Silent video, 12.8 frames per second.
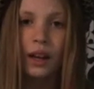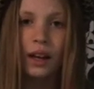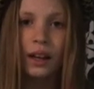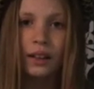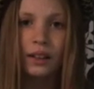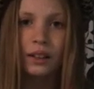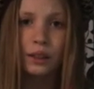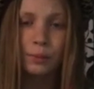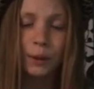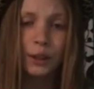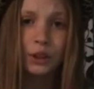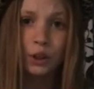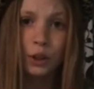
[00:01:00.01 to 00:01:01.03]
and
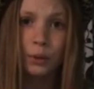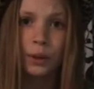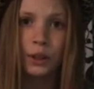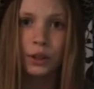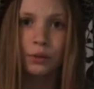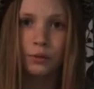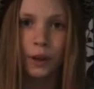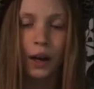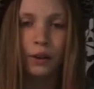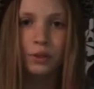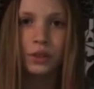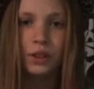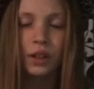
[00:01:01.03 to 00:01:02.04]
explain to her what you
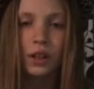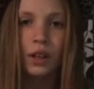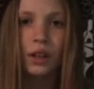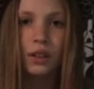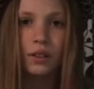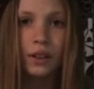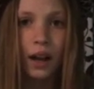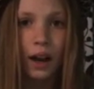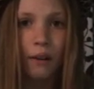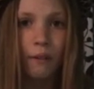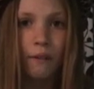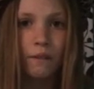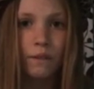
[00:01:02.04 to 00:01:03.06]
found.
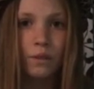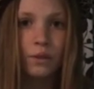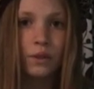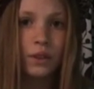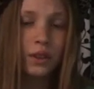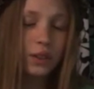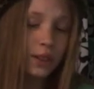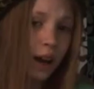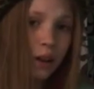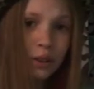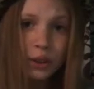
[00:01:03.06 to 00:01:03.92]
Now, tell